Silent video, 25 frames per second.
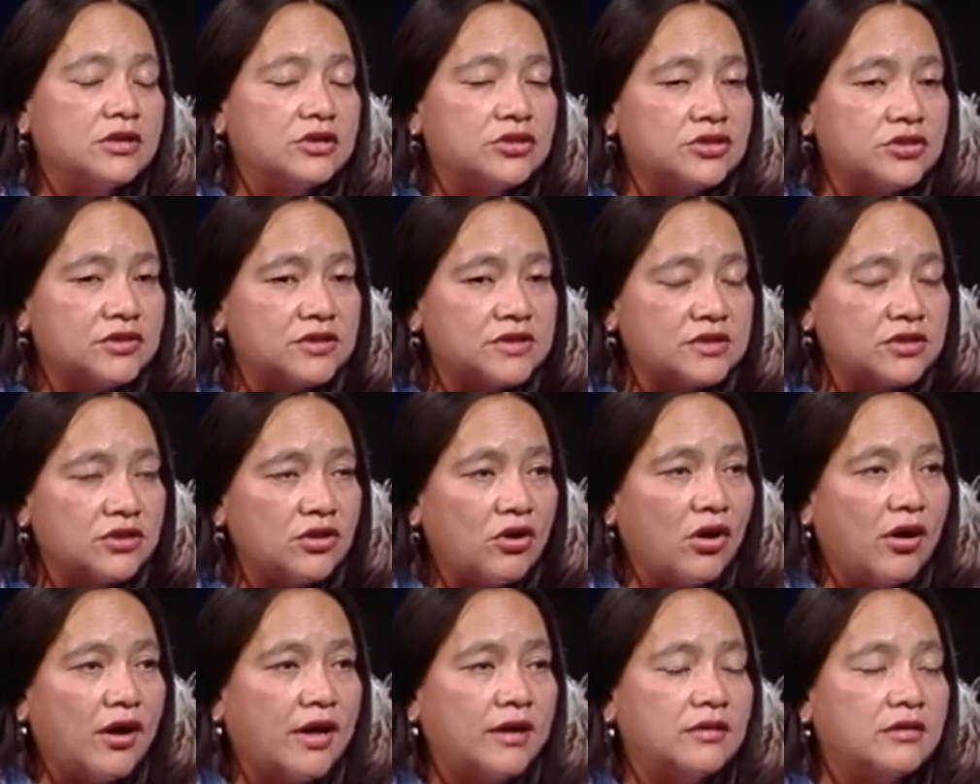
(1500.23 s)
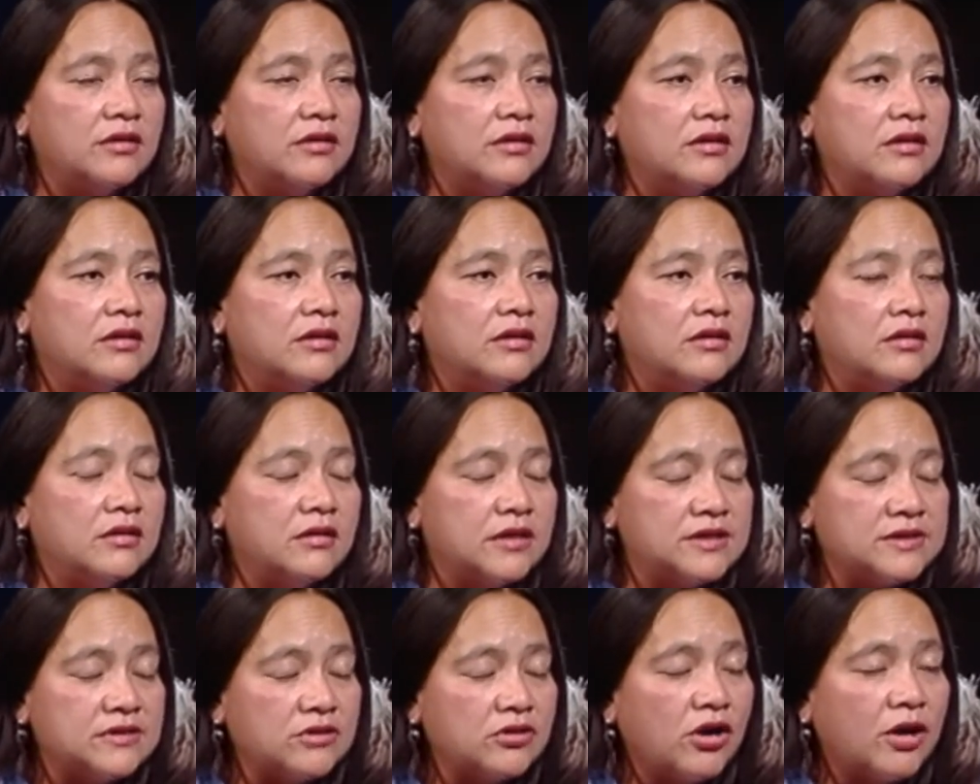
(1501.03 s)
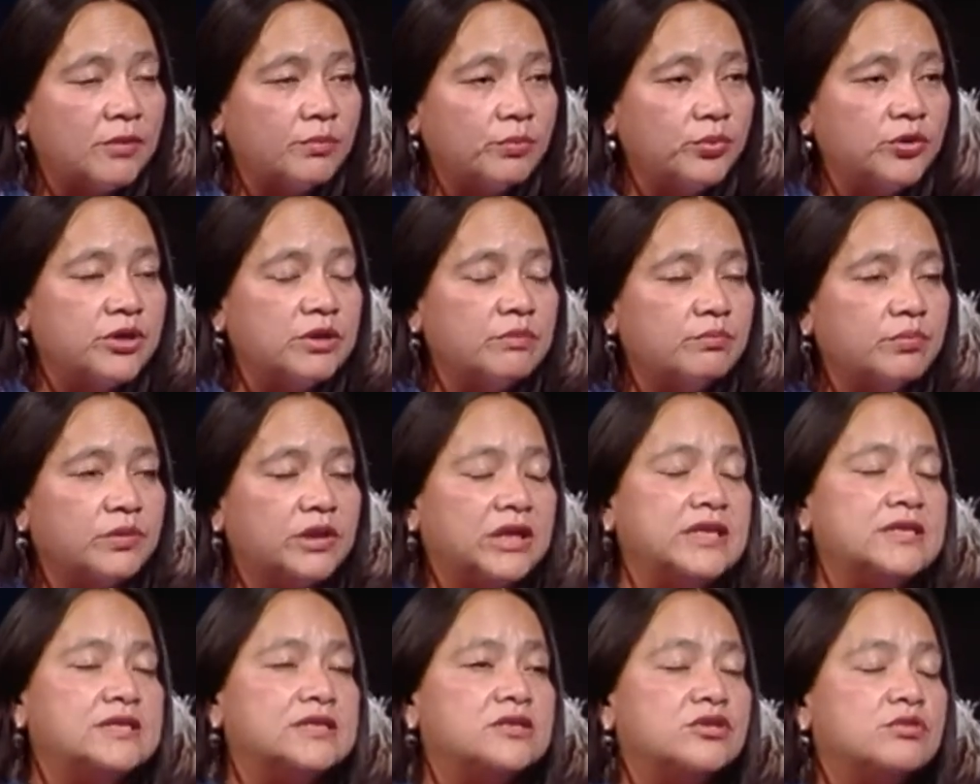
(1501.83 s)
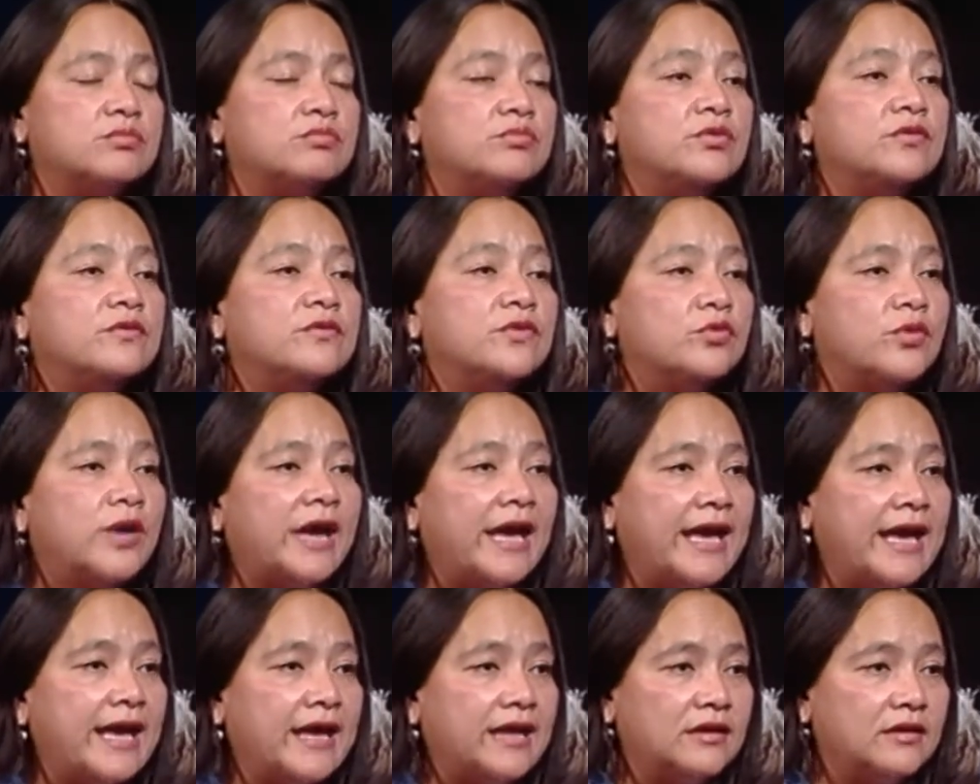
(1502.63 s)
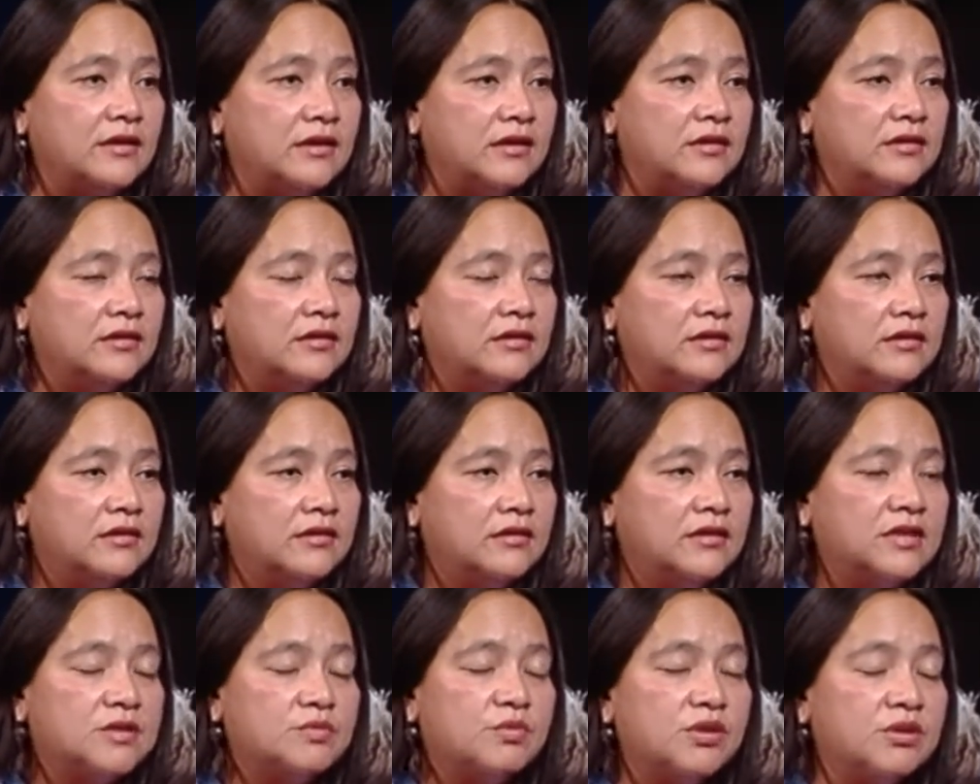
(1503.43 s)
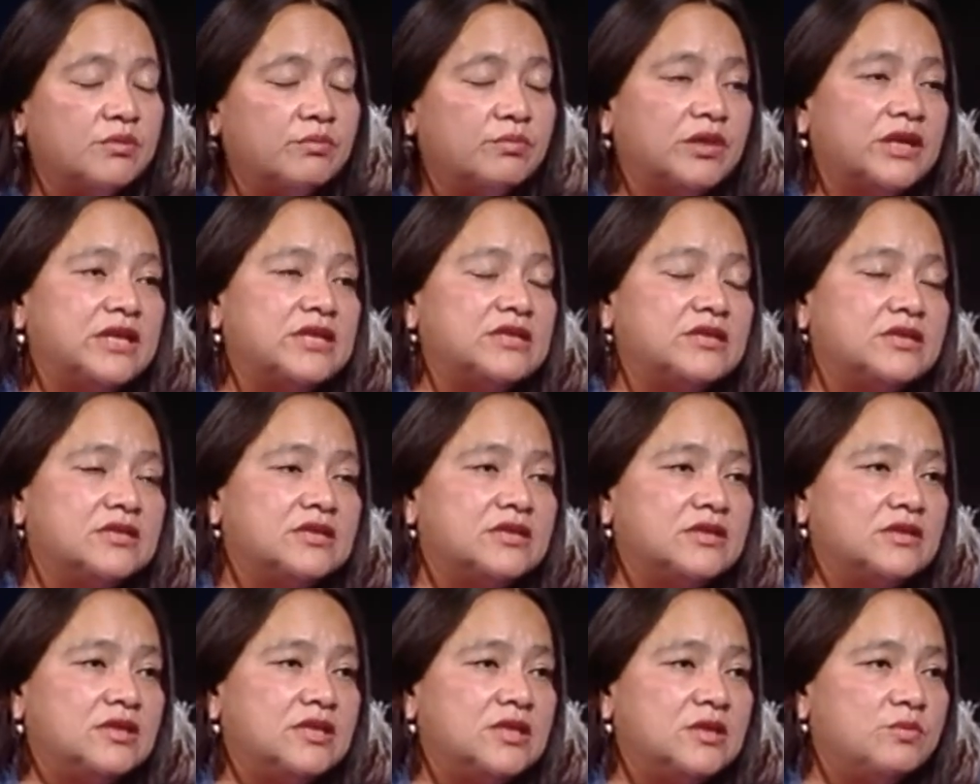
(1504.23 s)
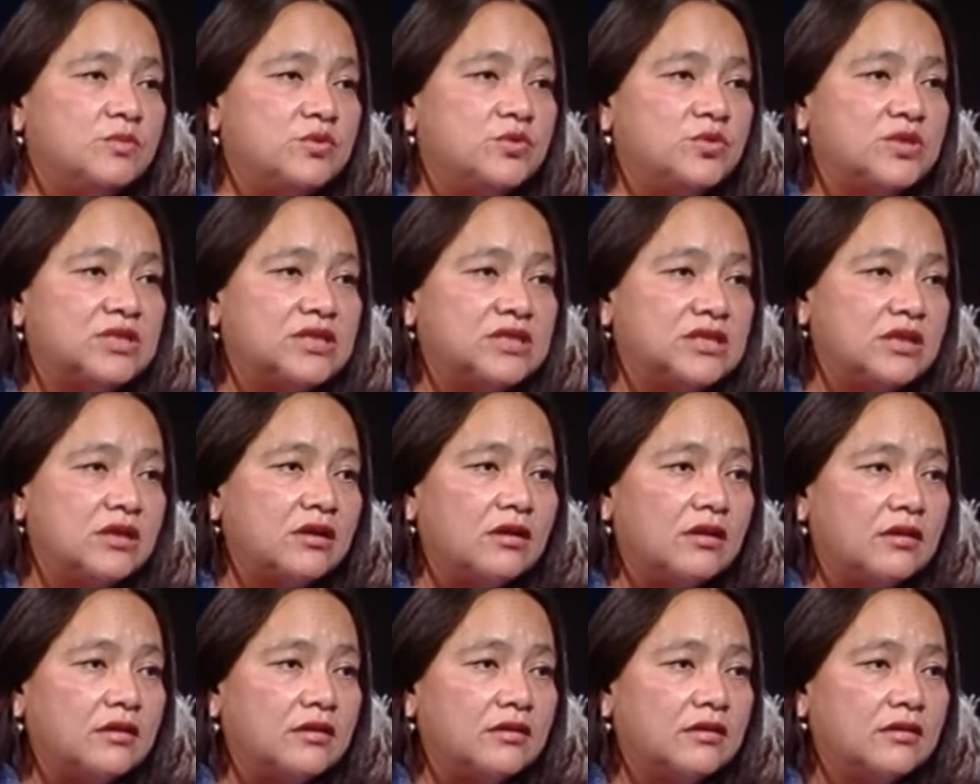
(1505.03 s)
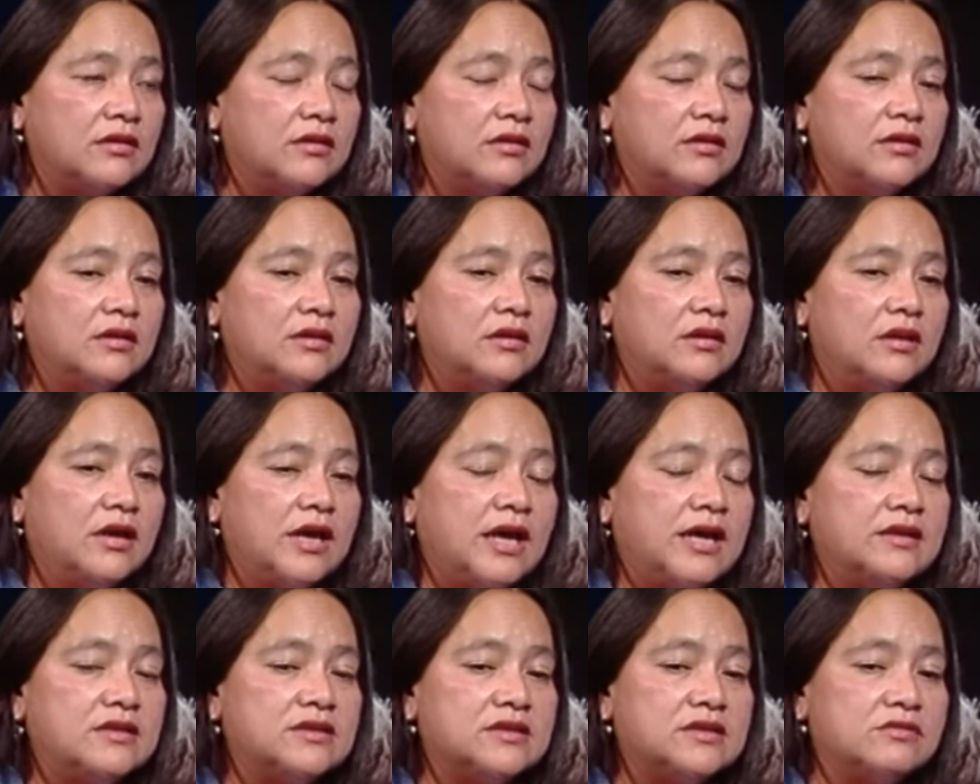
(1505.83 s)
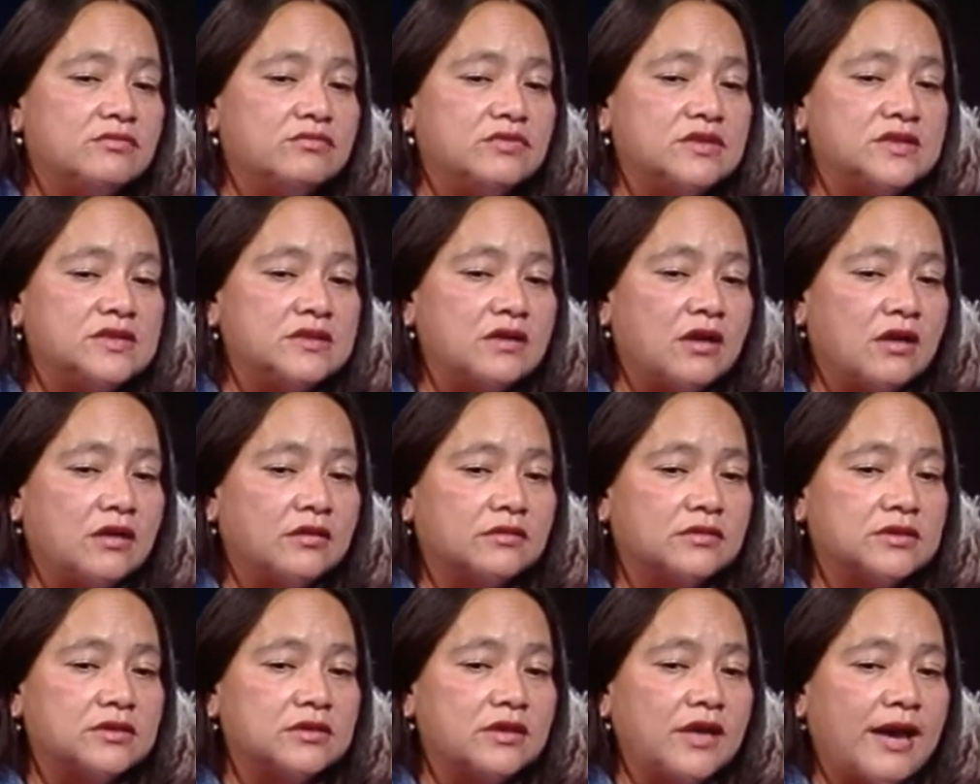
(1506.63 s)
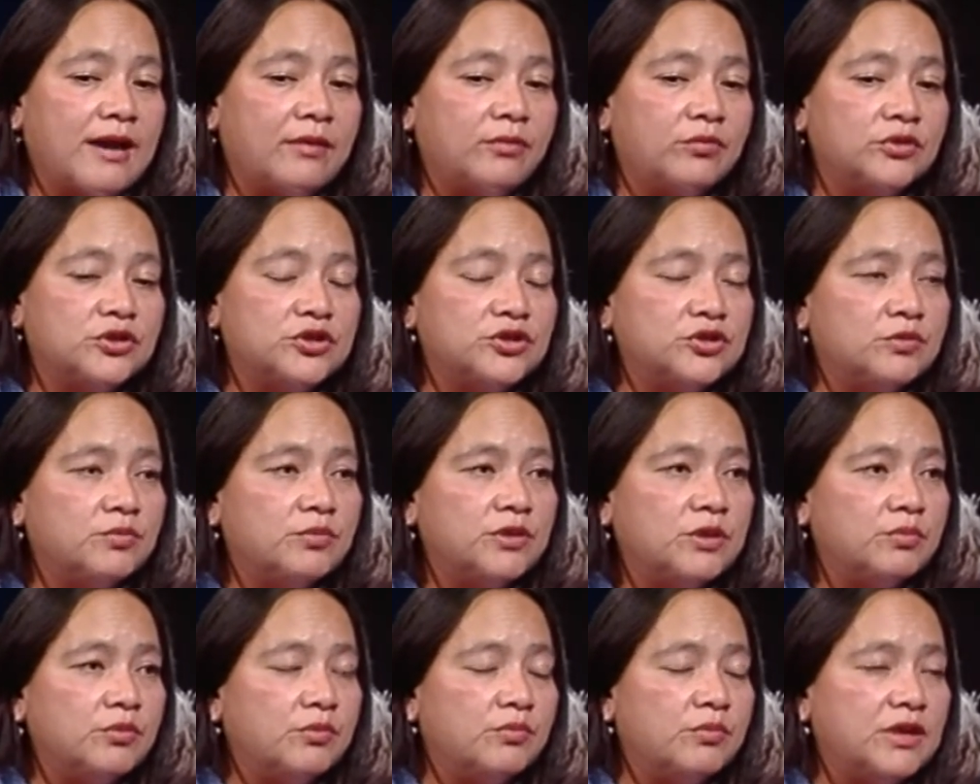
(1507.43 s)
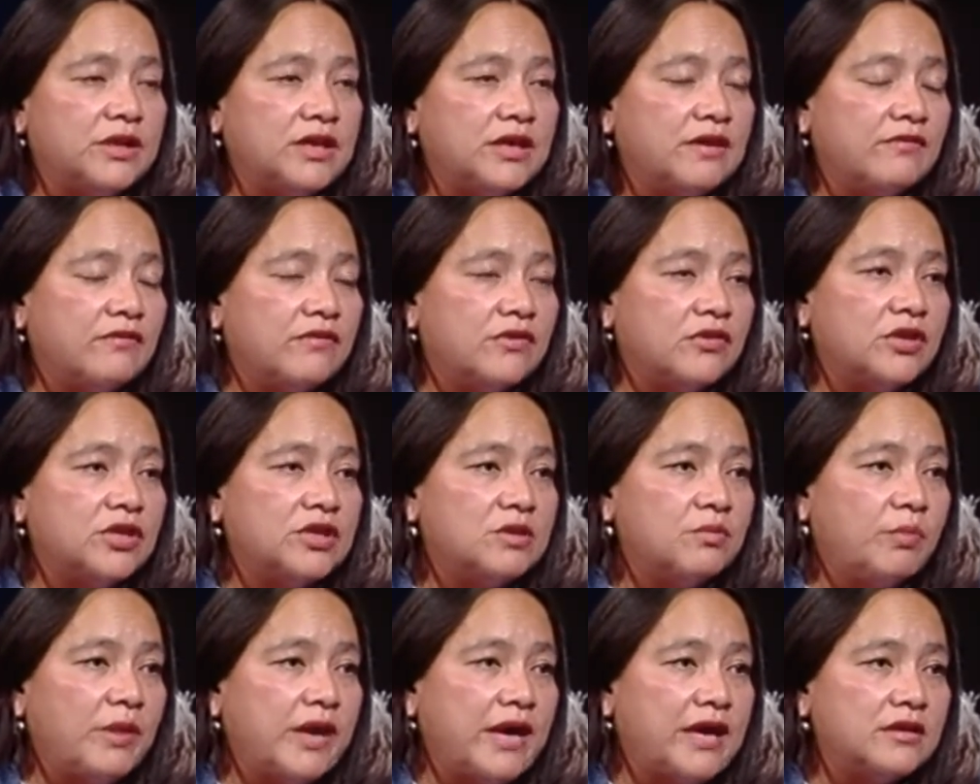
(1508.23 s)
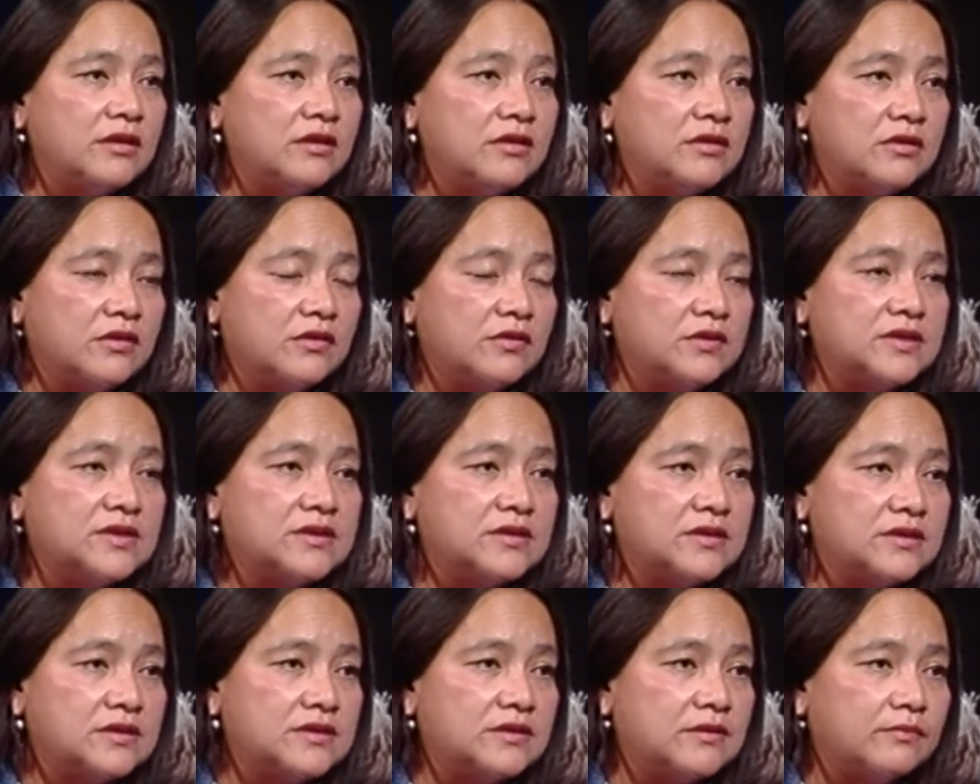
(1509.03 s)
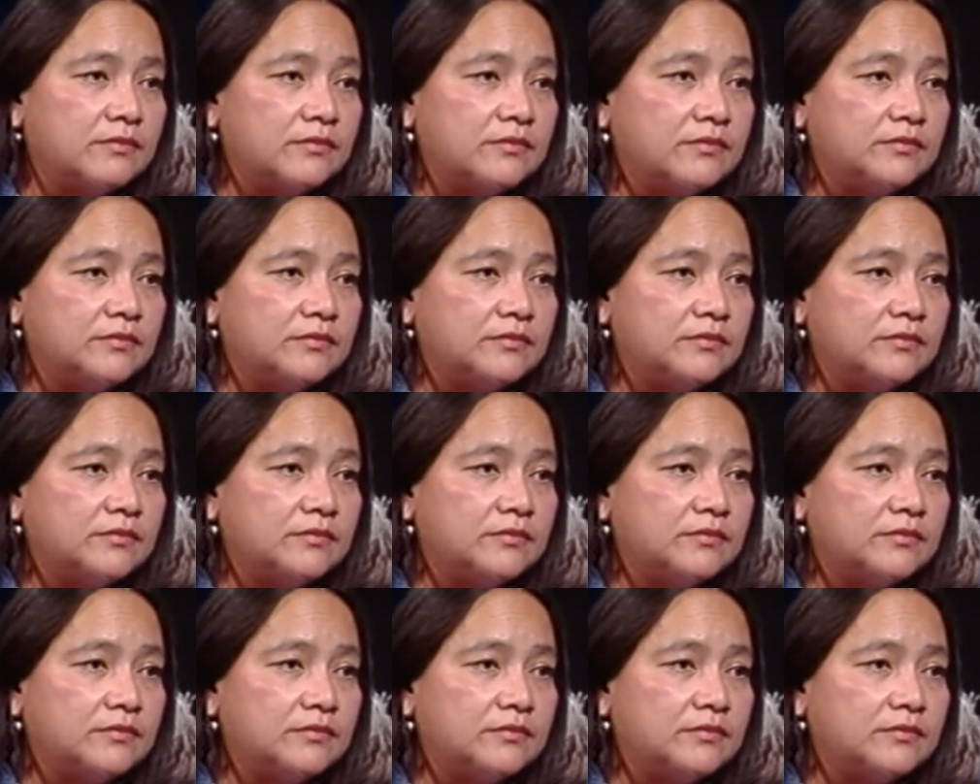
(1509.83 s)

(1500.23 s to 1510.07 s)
is not put in place to move you ahead. It's put in place just to keep you still. And as a result, Aboriginal people became very dependent on the system.